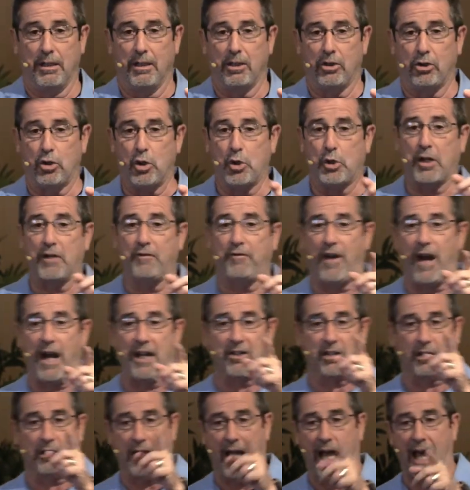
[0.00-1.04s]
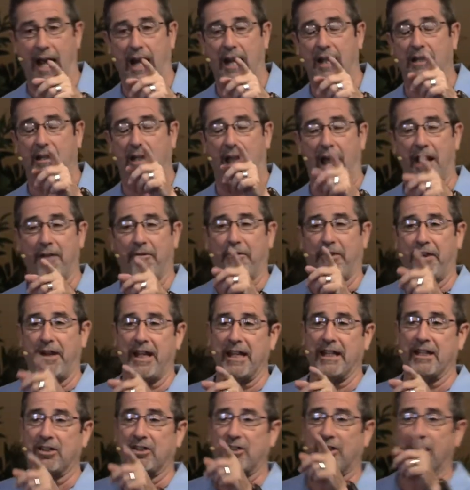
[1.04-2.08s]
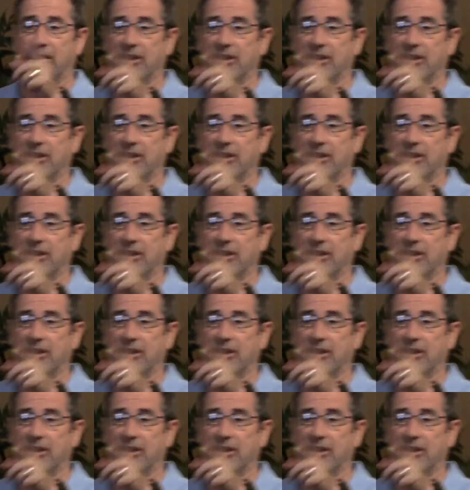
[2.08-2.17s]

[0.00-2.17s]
You can find a lot of, lot of things to